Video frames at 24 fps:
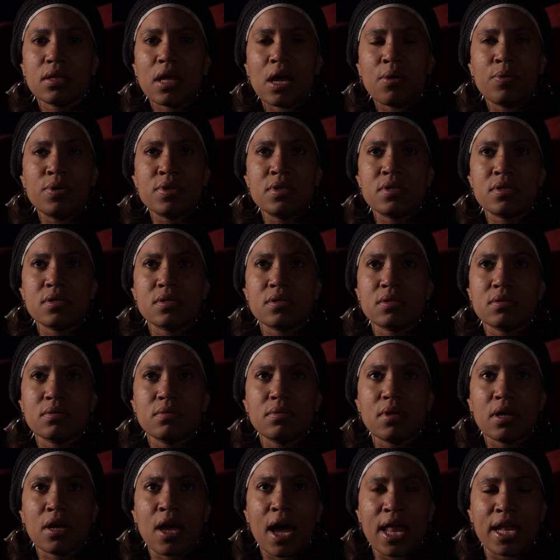I was
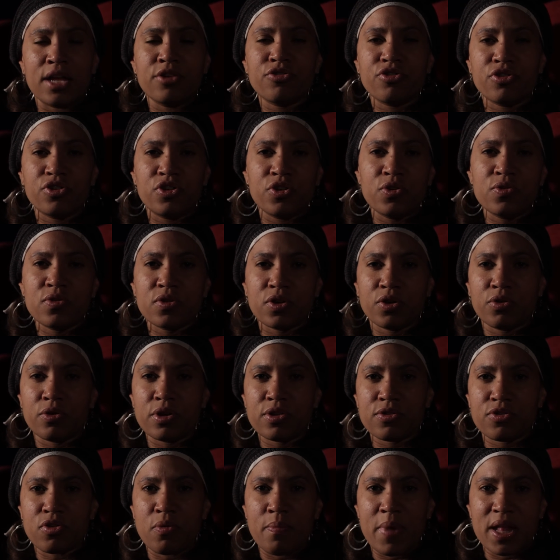got introduced to
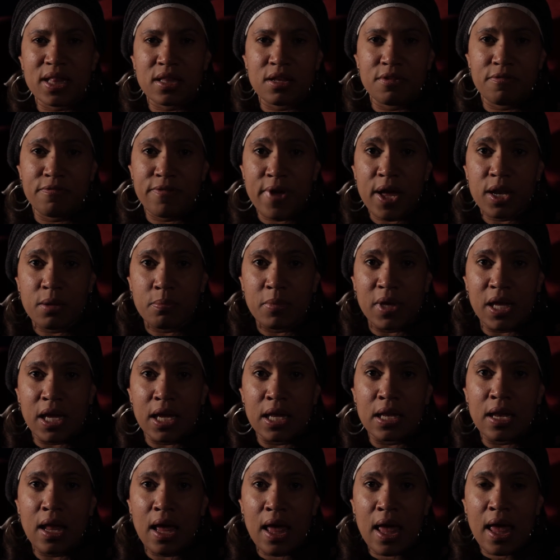crystal
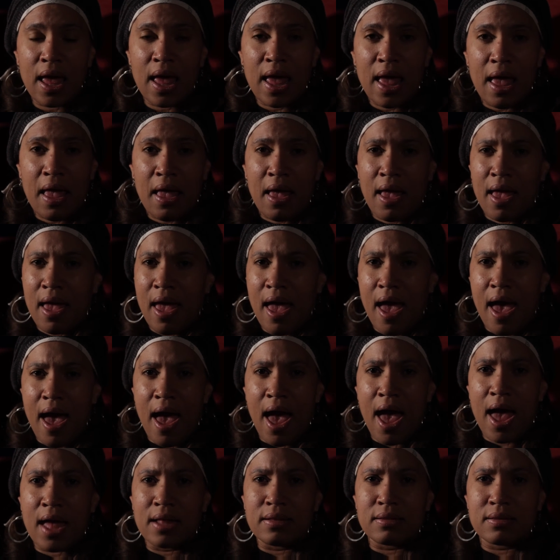methamphetamine
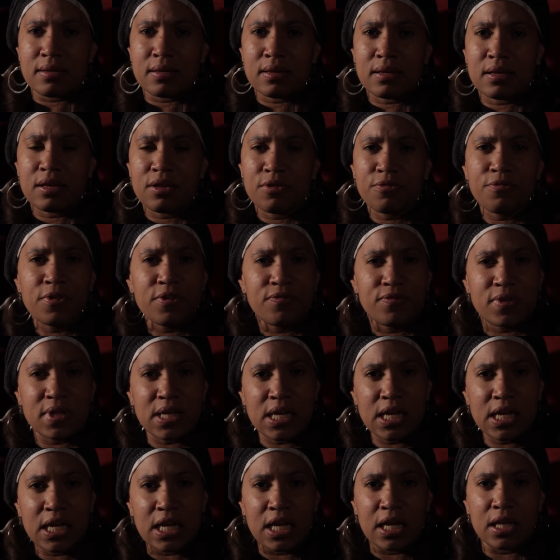at
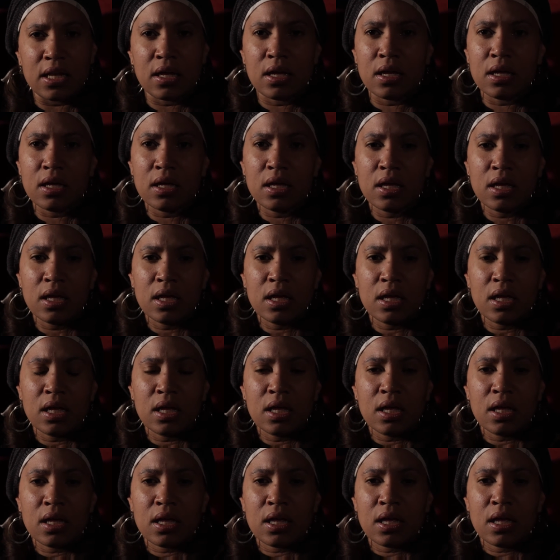15
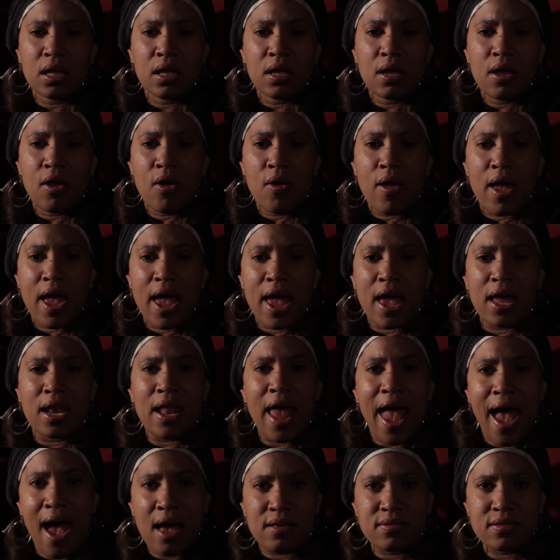and
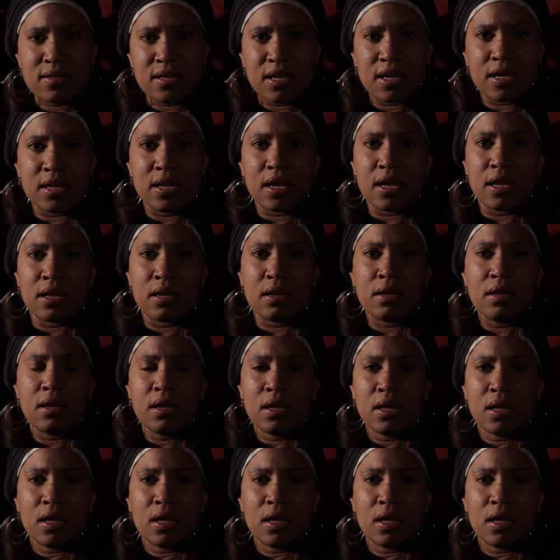acid and